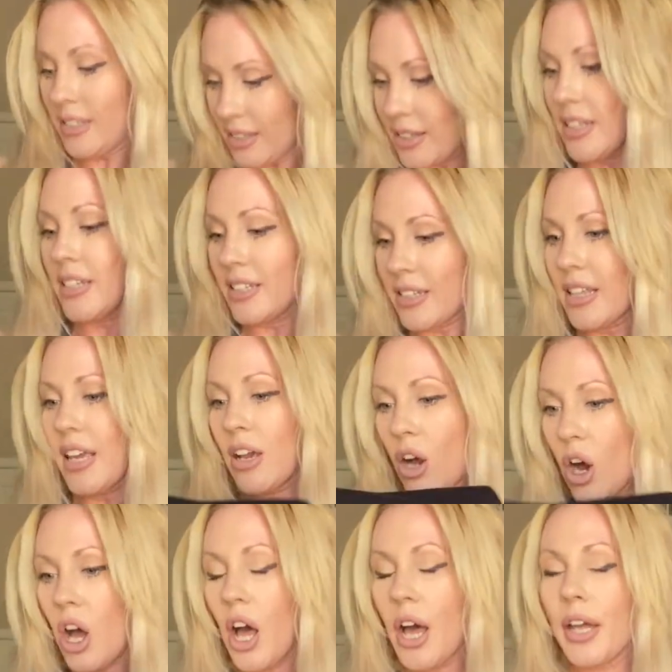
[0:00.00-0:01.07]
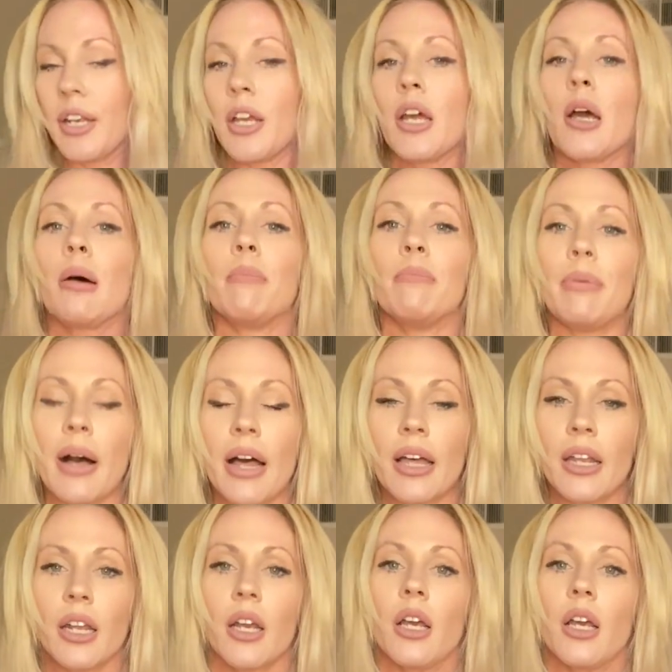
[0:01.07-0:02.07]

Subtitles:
this thing on. But